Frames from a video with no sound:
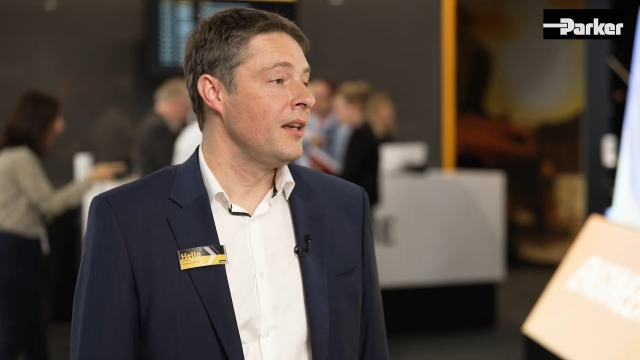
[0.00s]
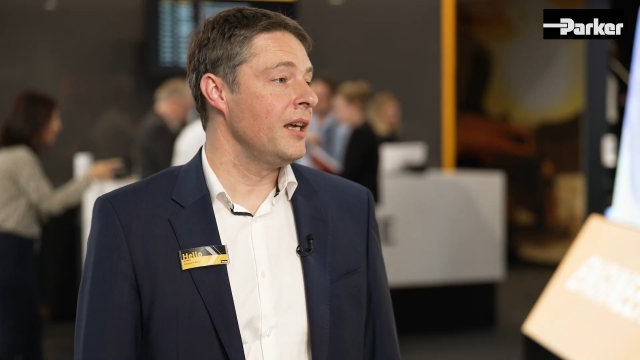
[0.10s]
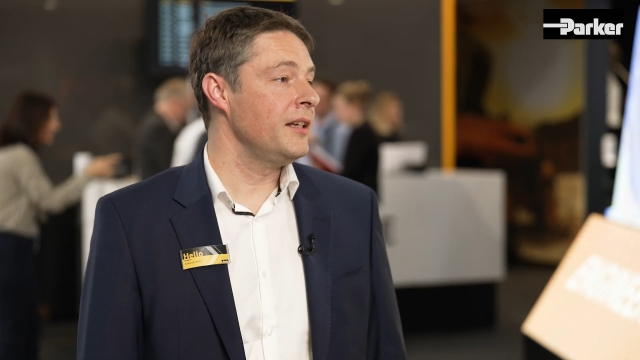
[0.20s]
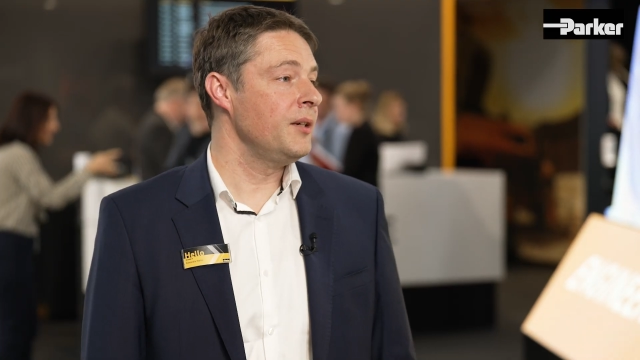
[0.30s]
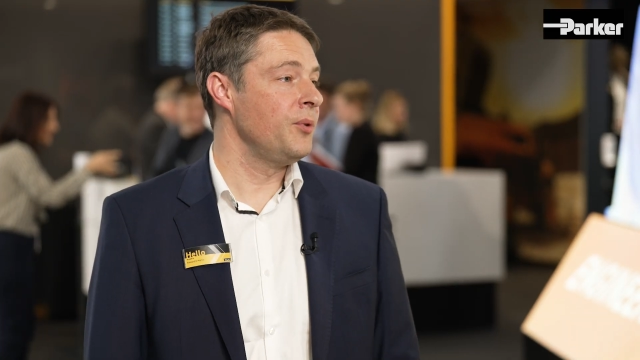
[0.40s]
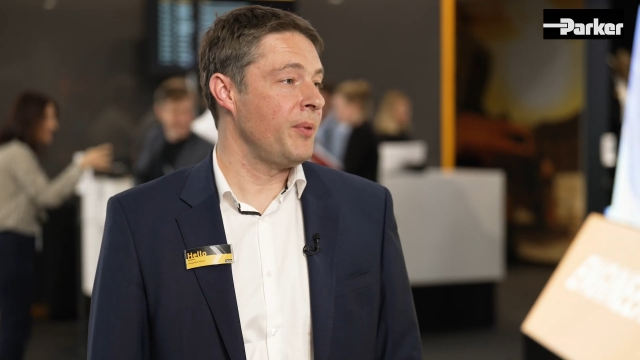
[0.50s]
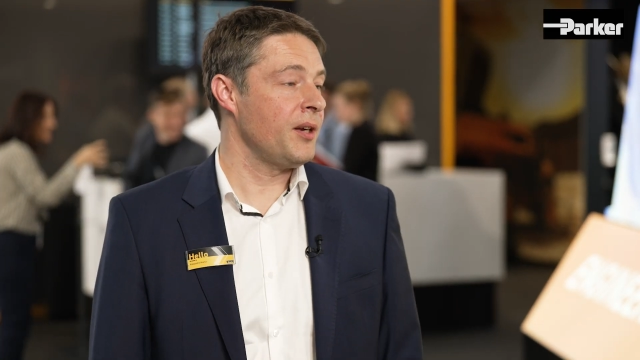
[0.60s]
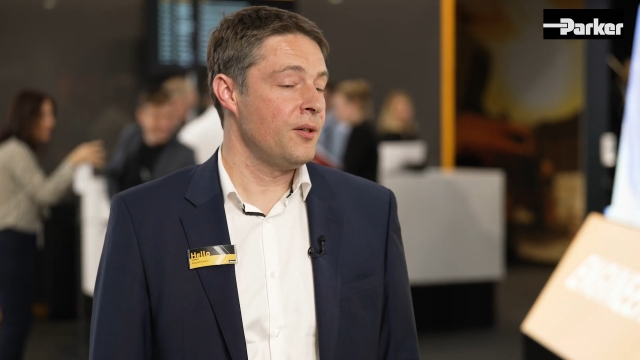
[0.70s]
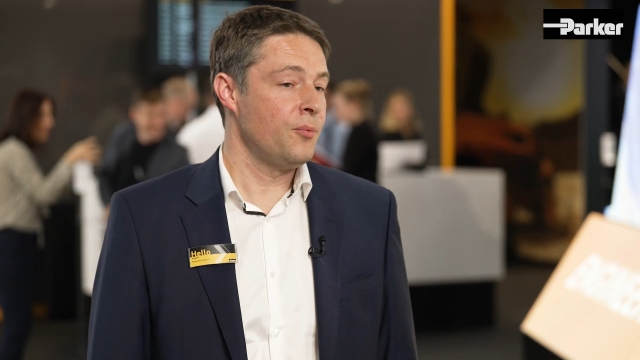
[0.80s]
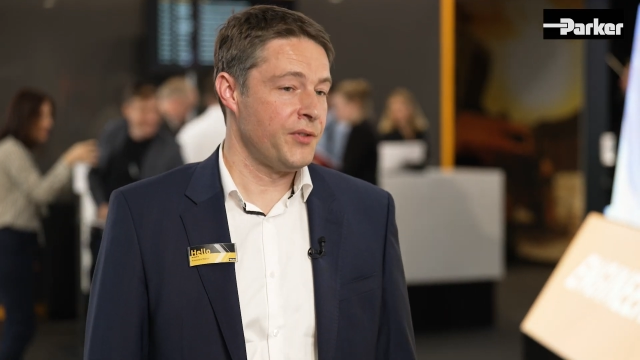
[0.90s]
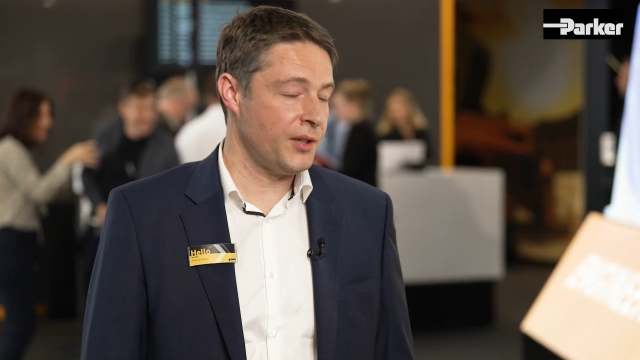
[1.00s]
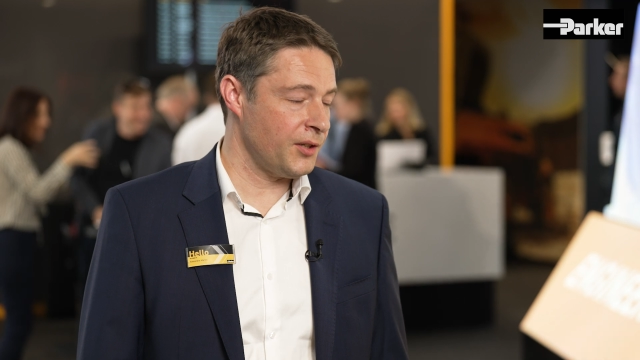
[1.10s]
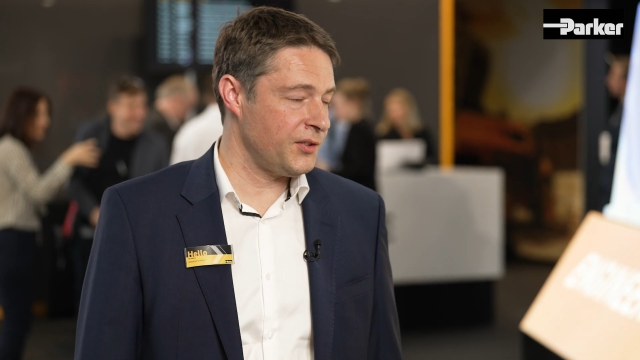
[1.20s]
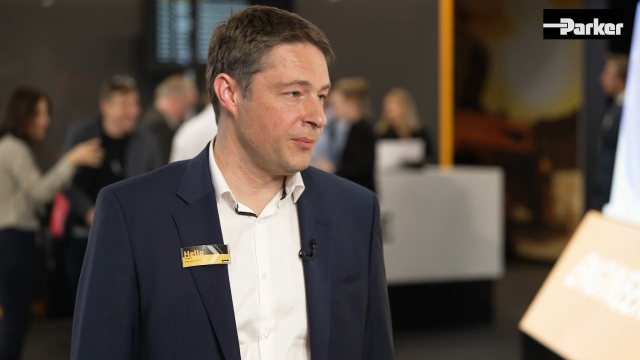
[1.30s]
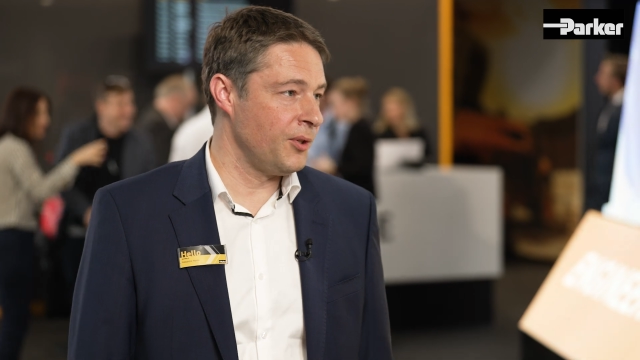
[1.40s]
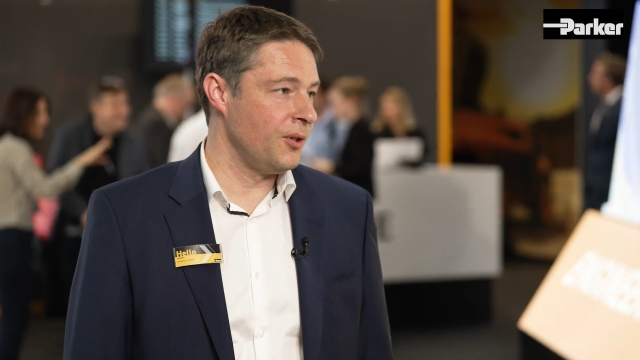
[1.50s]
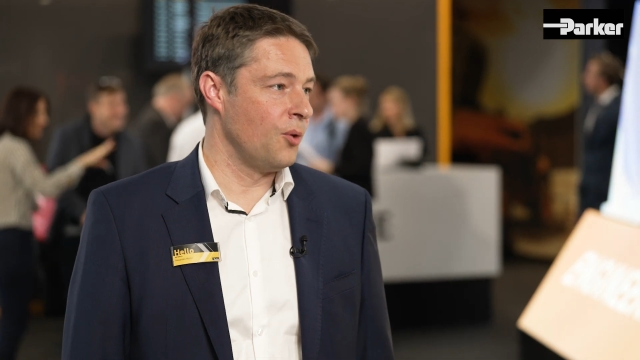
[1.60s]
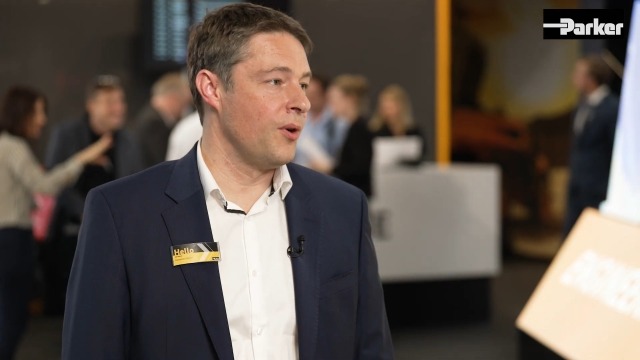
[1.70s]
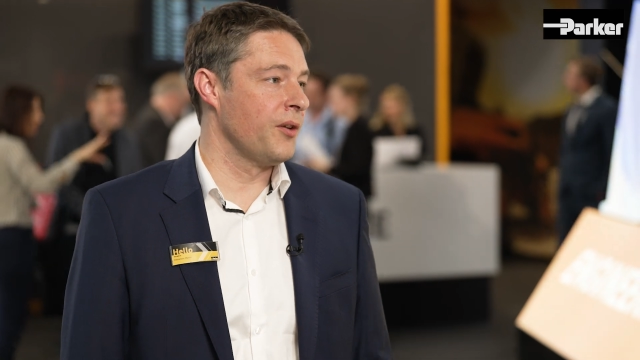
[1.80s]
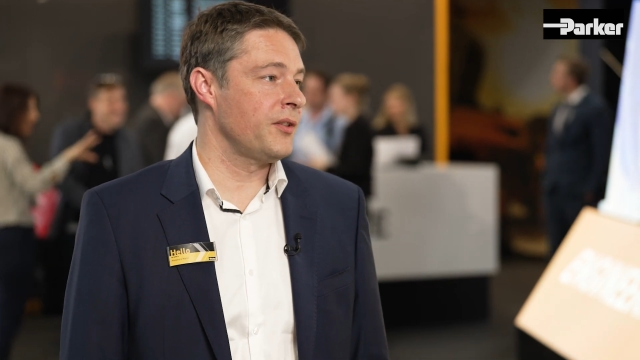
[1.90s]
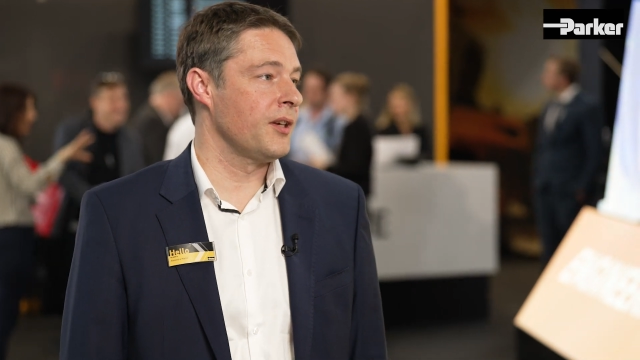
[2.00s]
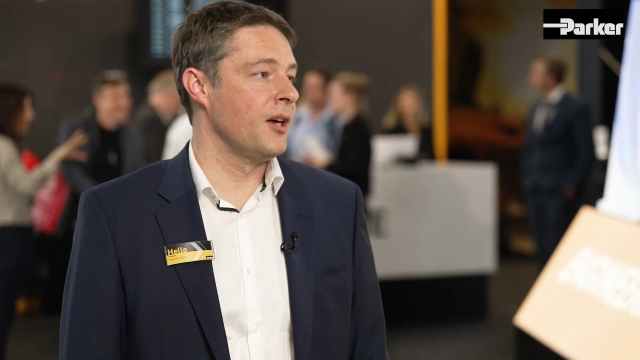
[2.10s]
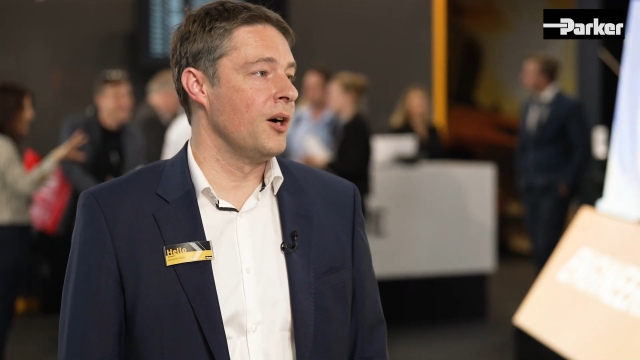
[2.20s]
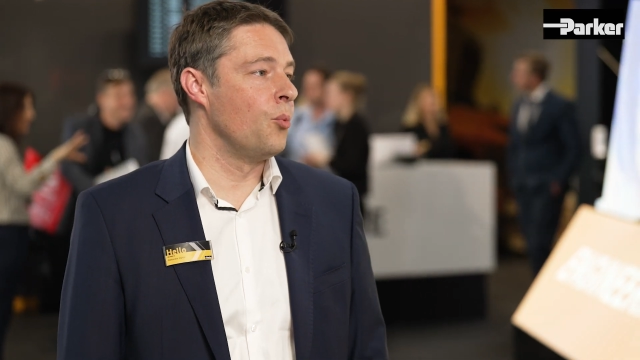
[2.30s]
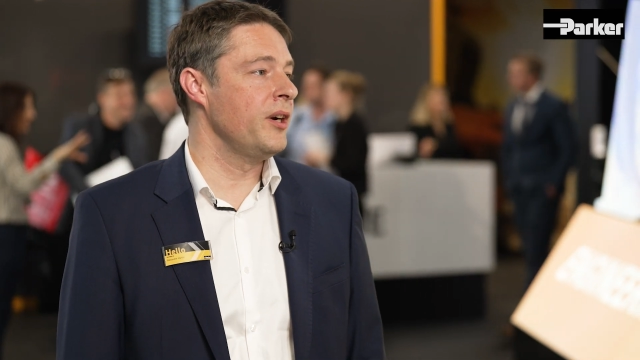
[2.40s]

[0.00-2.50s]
Lately, we partnered with a customer who was uh,